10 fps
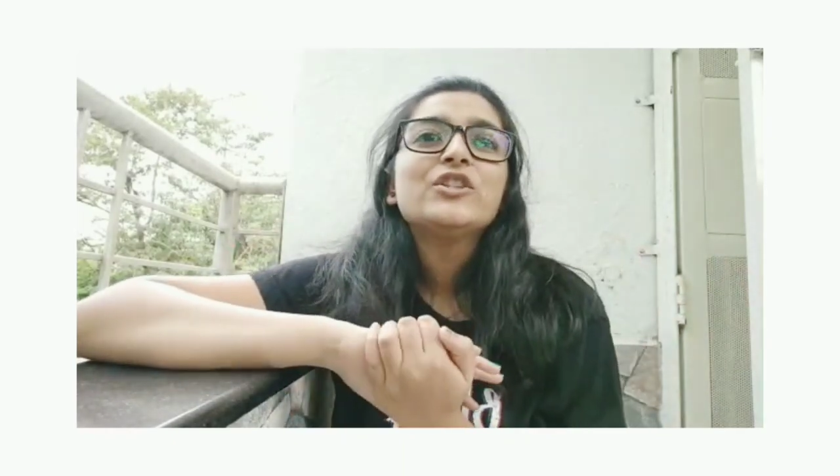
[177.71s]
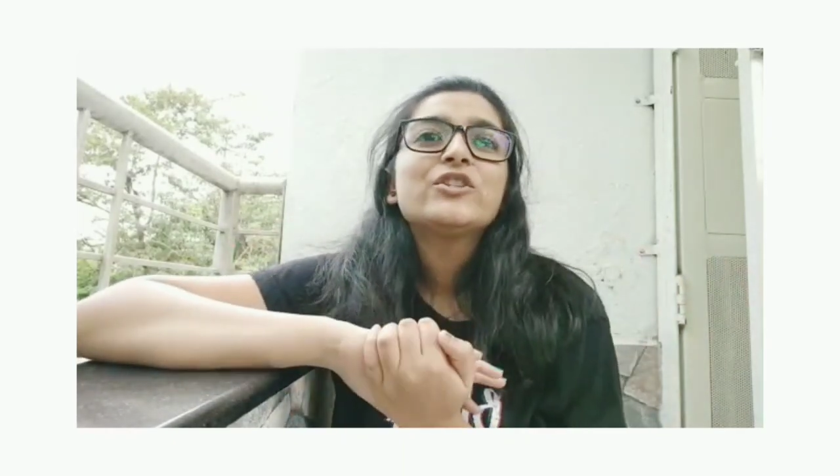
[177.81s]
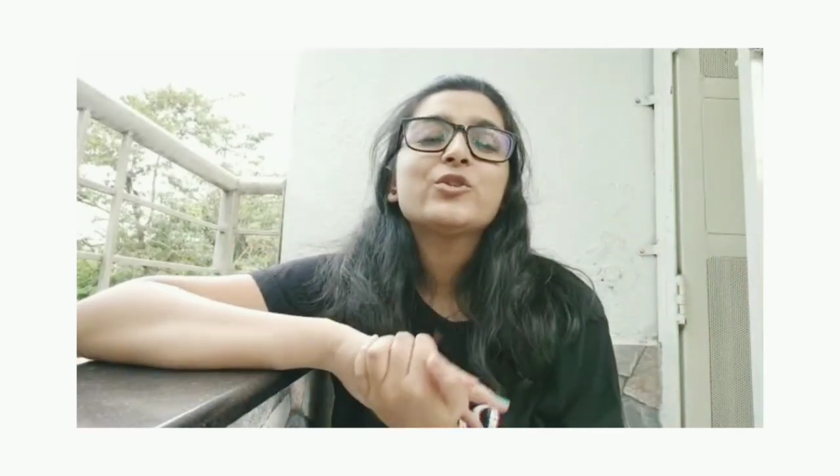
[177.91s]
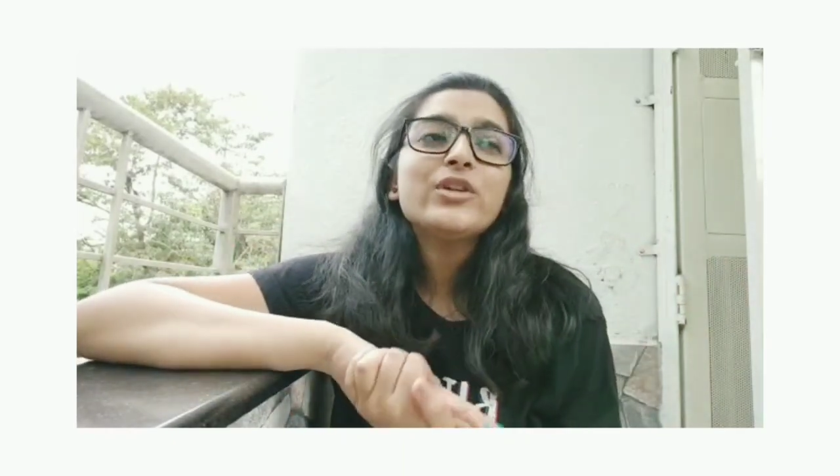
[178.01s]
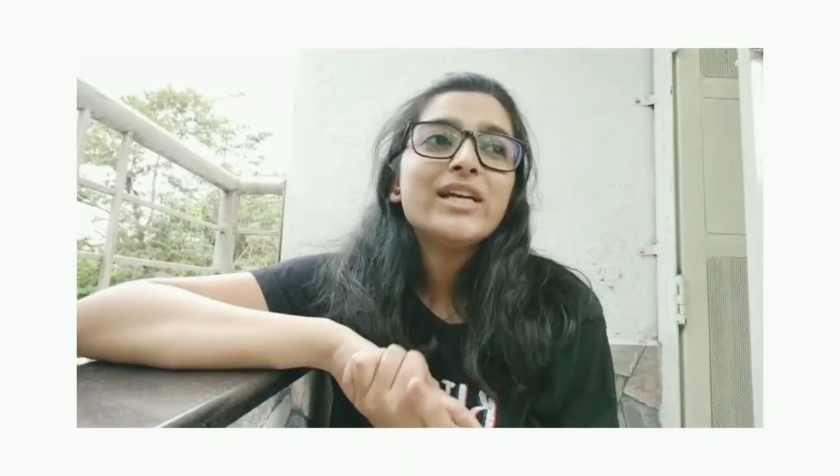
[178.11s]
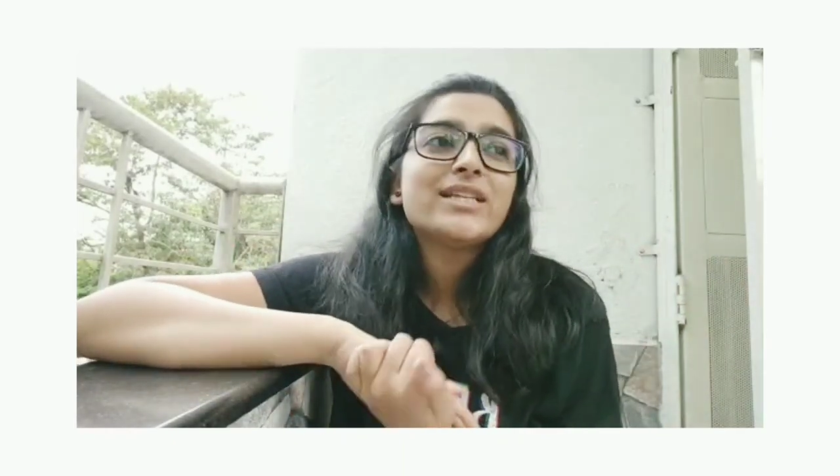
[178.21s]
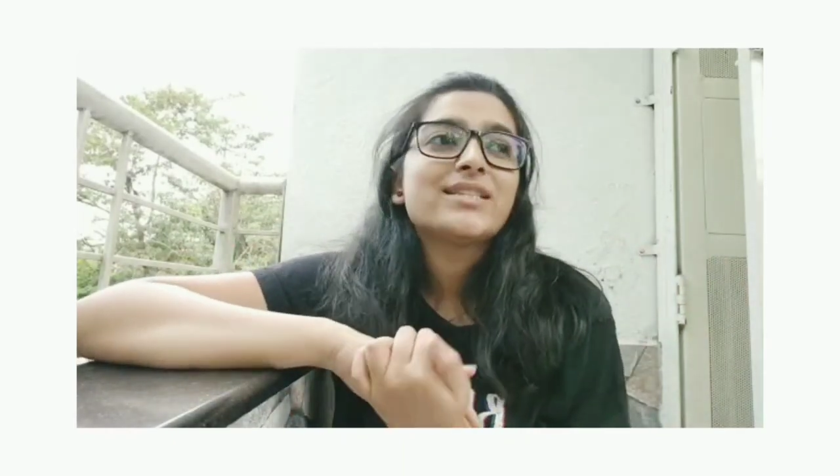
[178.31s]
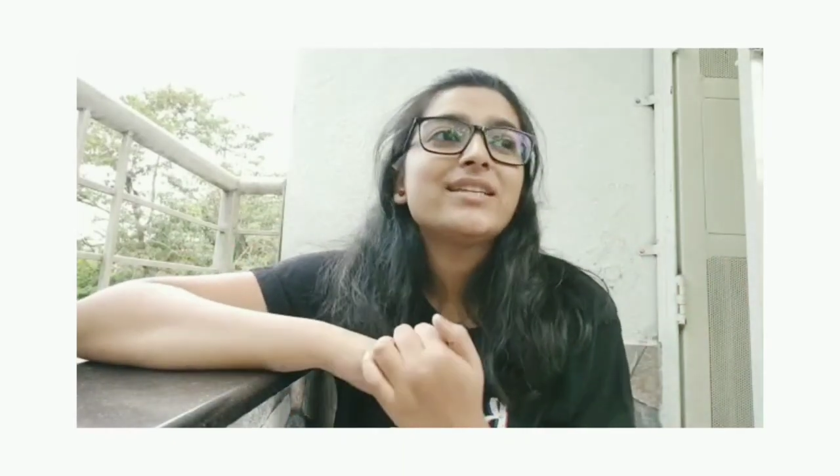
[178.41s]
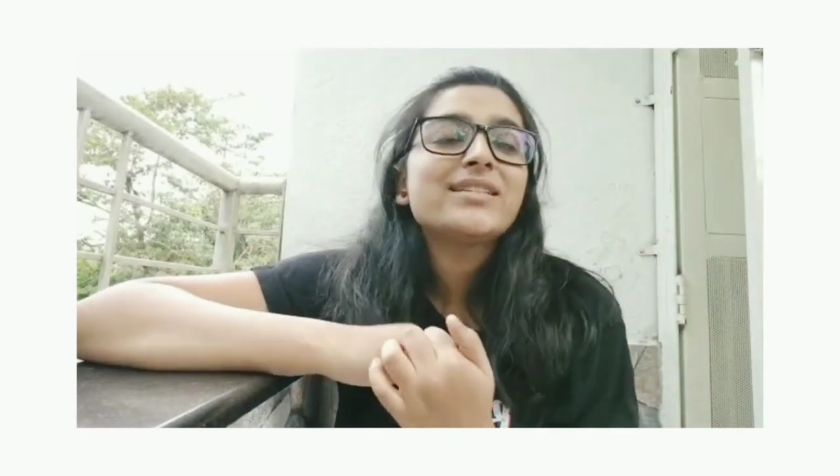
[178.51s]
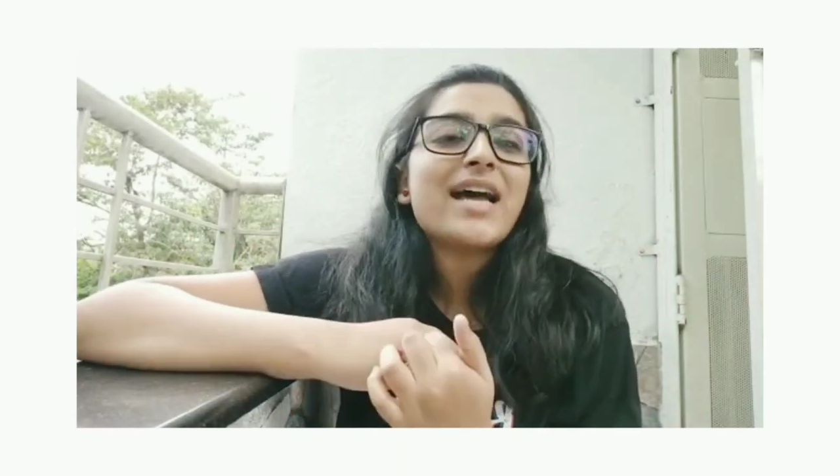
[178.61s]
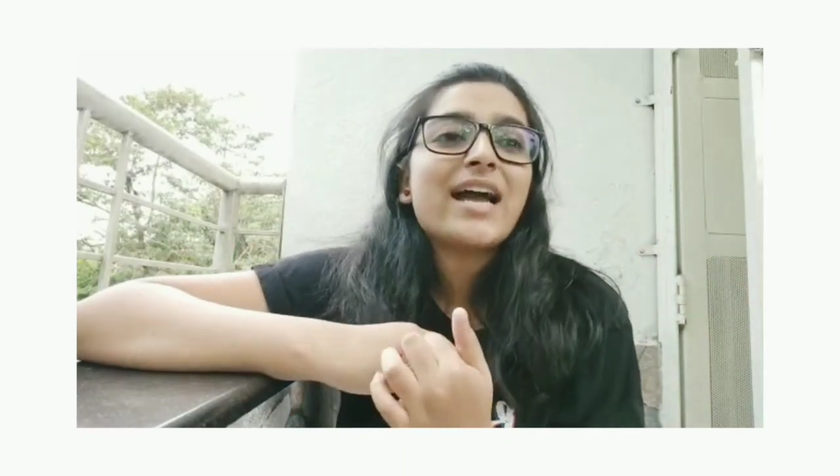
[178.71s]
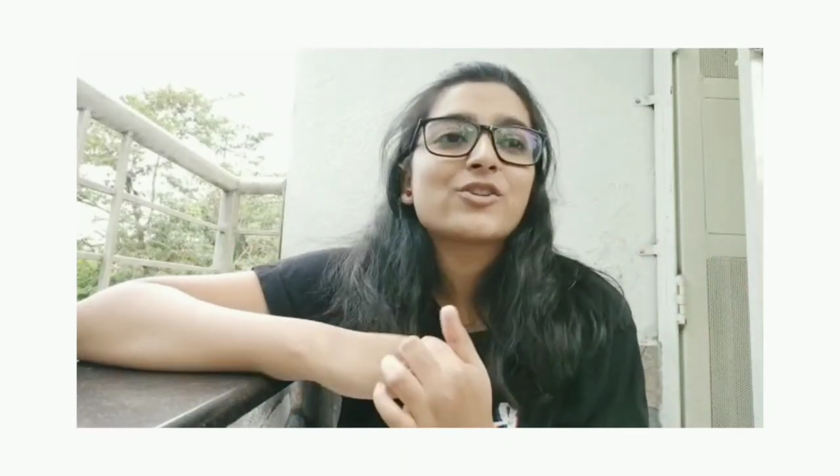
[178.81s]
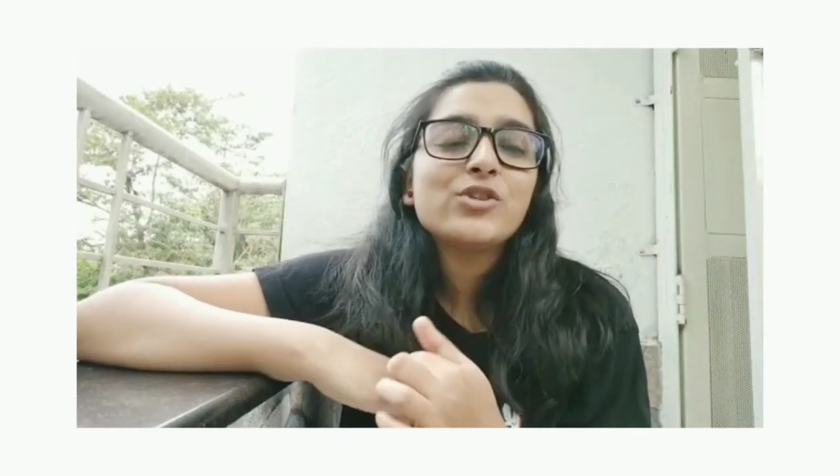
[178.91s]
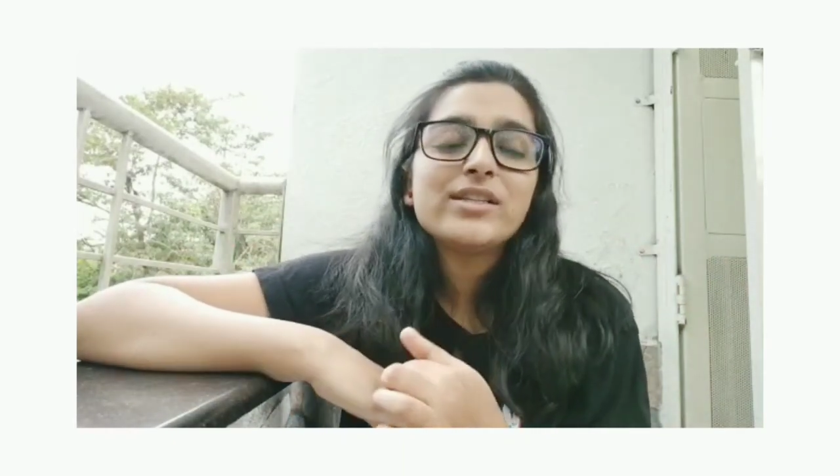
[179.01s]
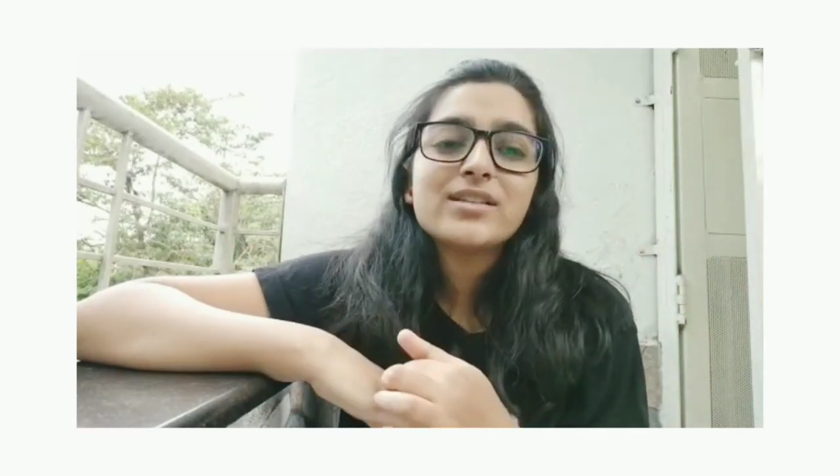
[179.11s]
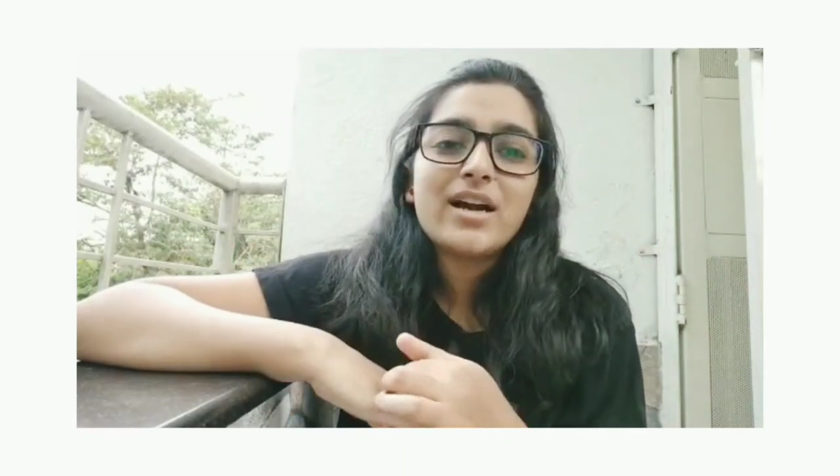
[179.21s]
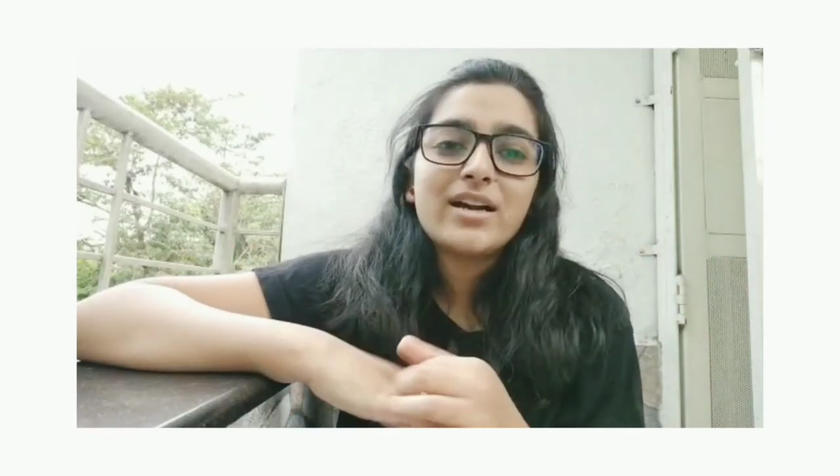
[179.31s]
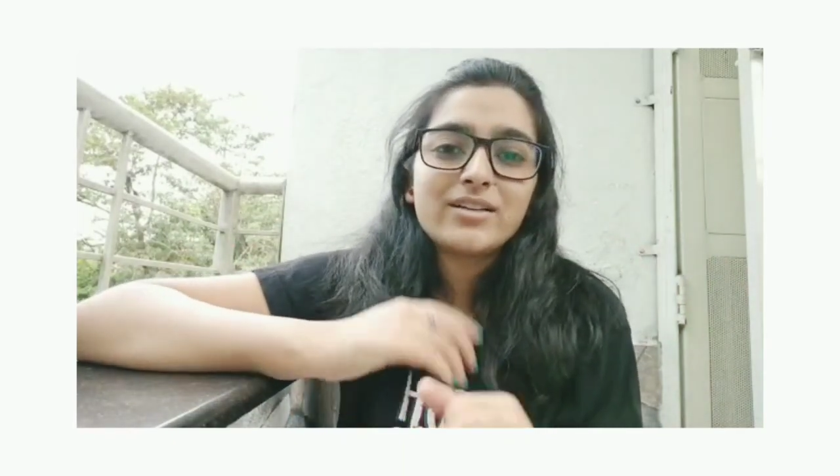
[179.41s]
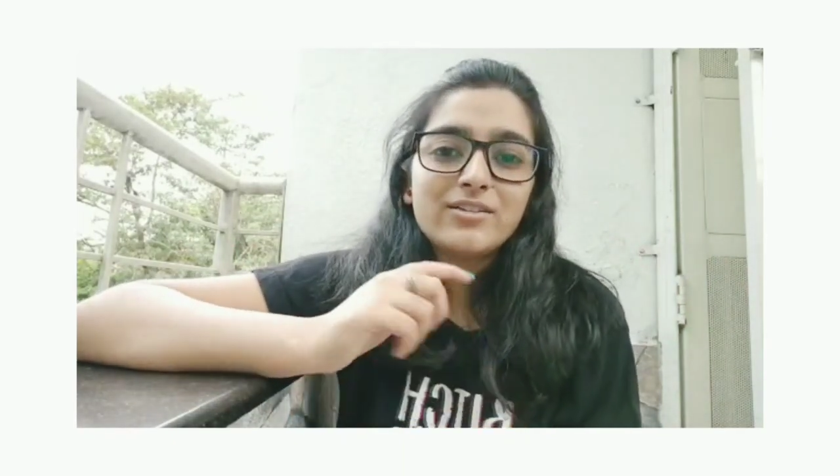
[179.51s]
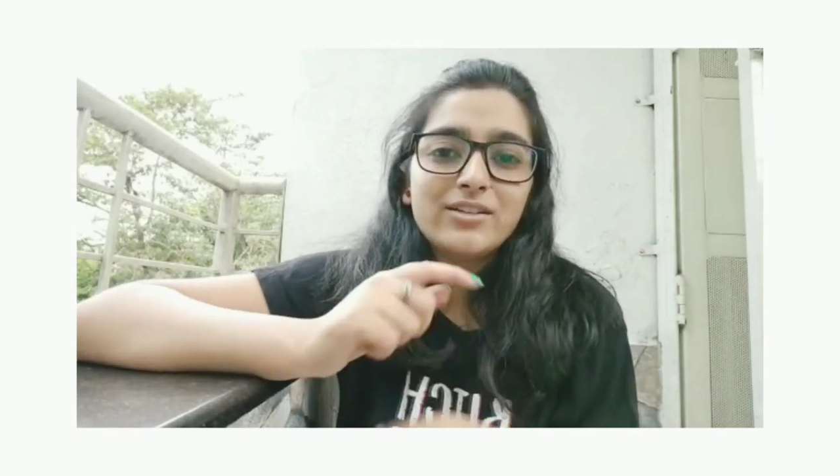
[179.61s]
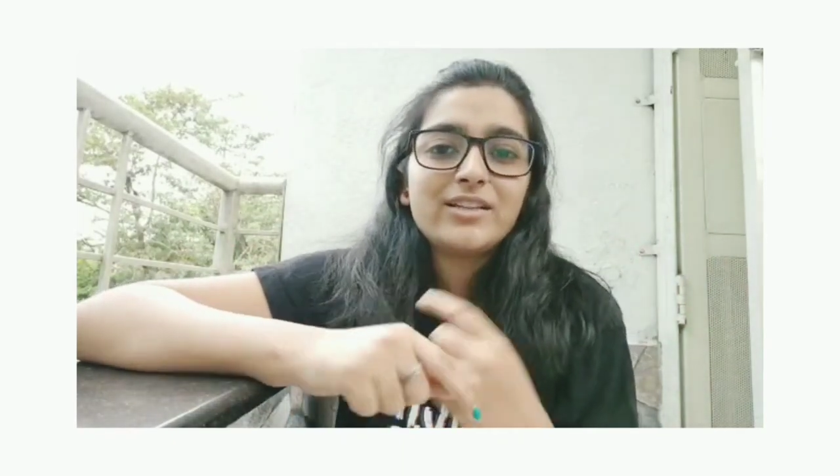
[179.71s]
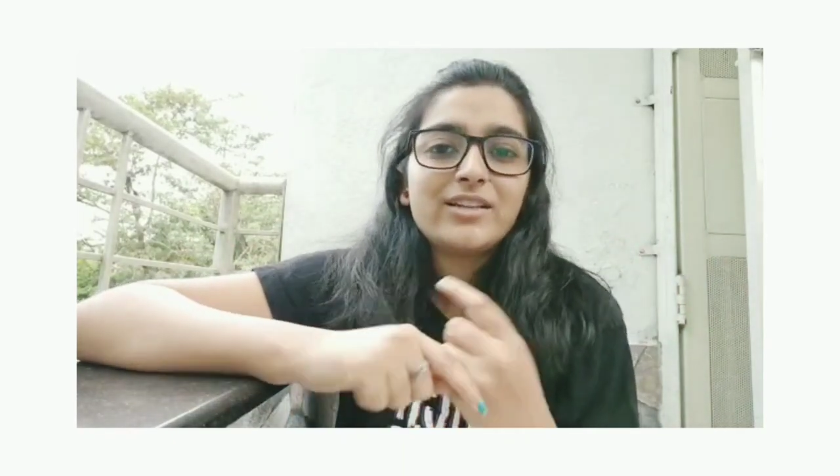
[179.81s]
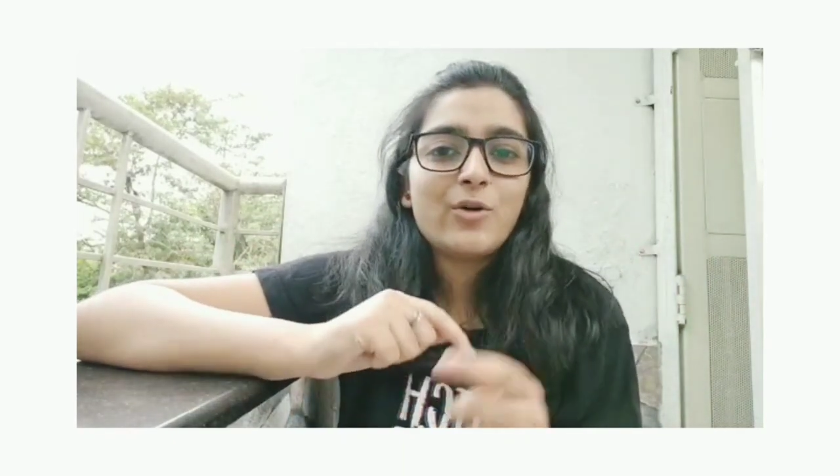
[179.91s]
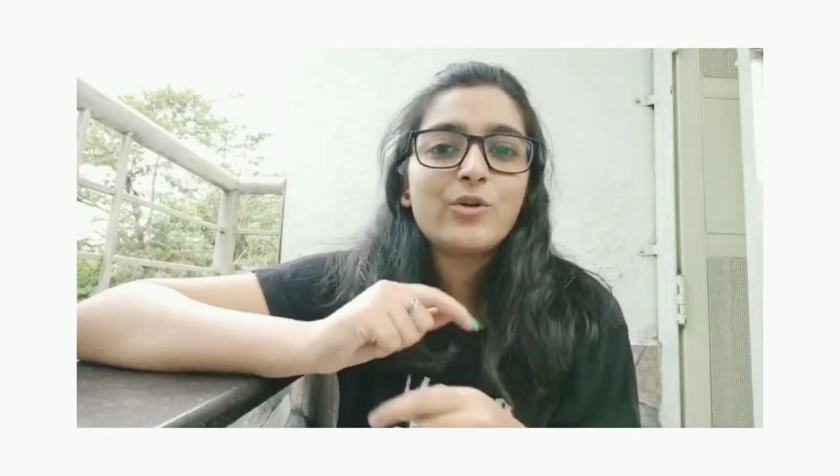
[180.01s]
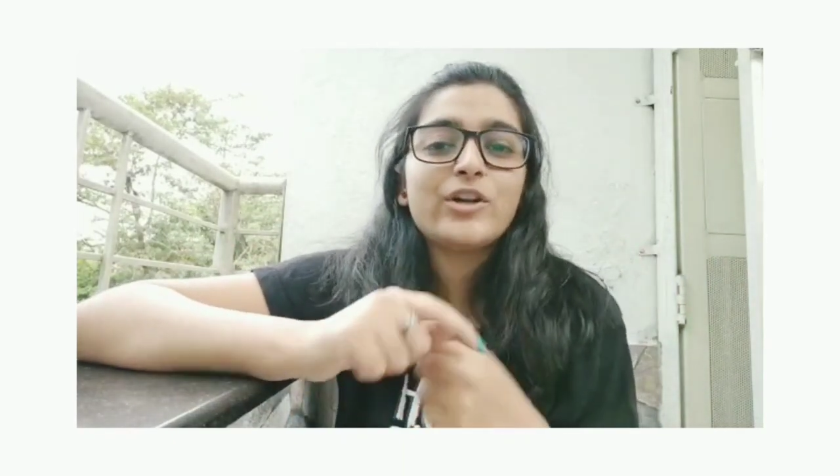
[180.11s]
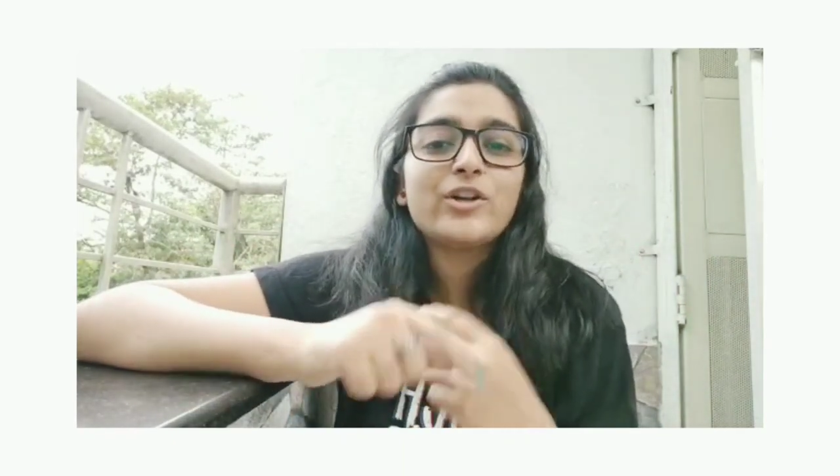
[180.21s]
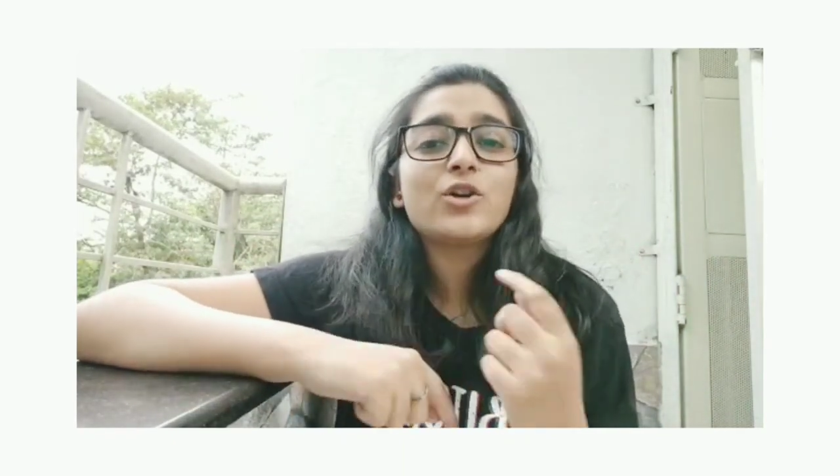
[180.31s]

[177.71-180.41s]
So yes, things actually start turning around and